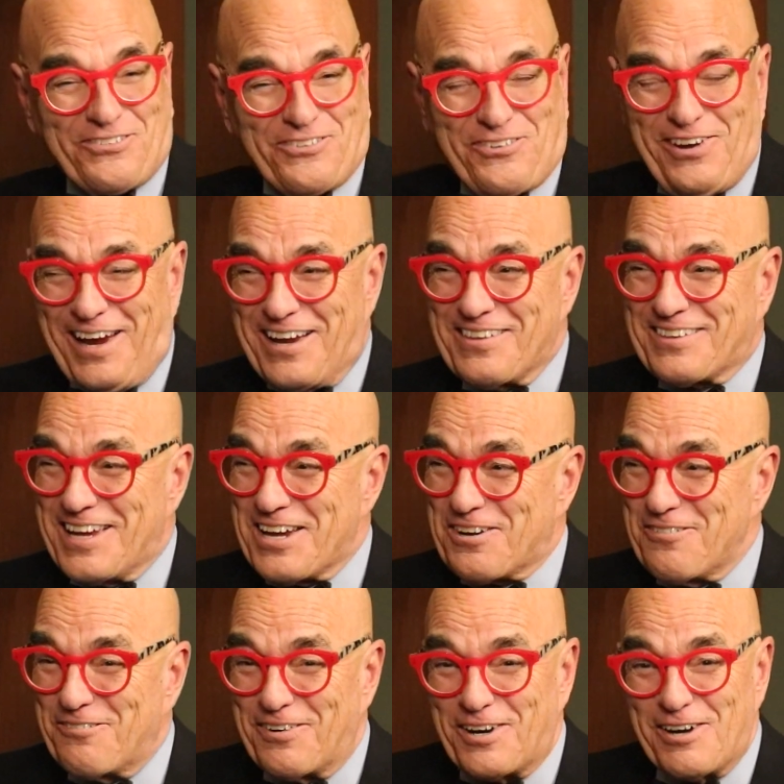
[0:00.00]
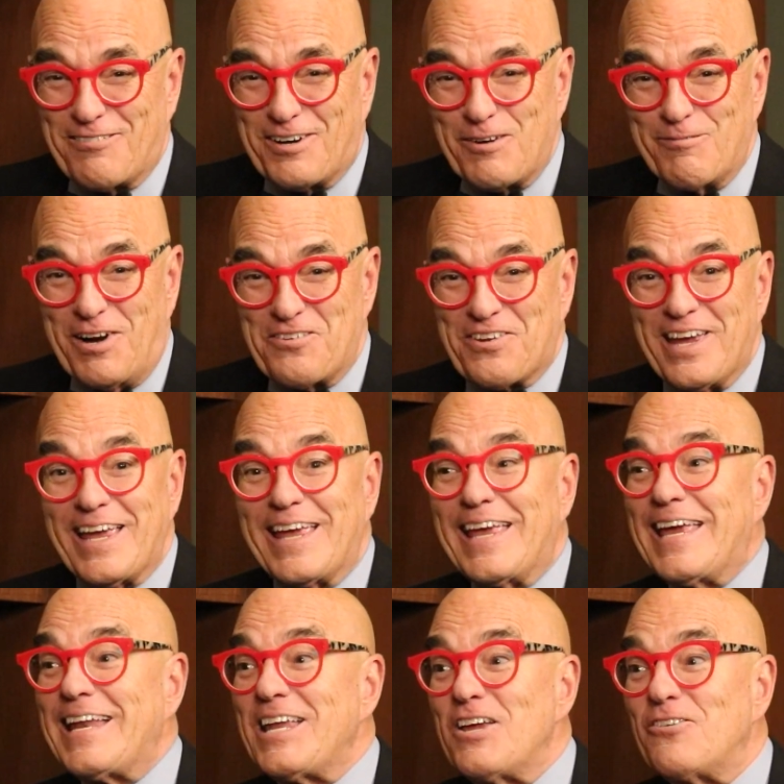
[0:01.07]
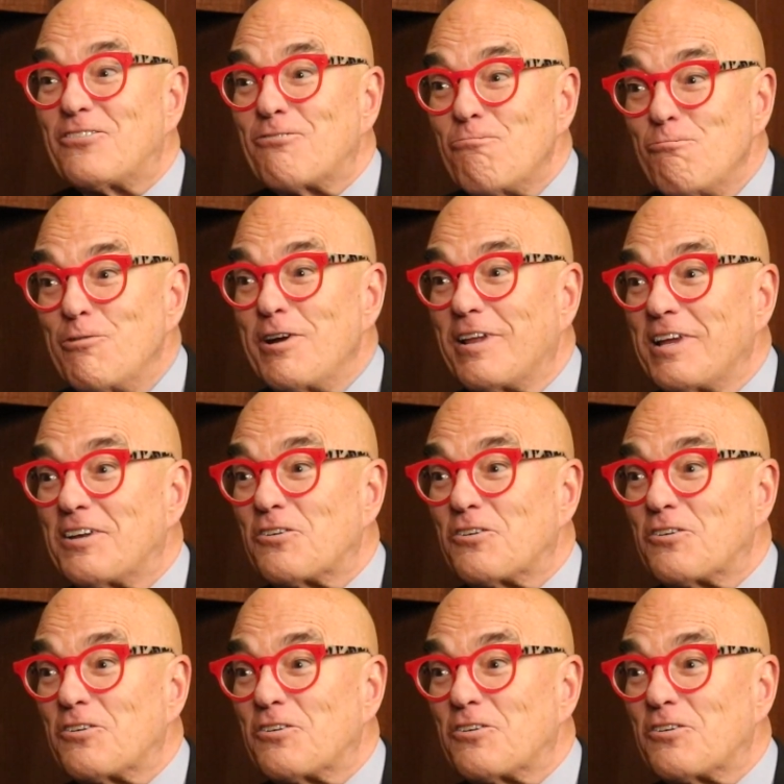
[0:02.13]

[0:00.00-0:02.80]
Jay, thank you very, very much. It is really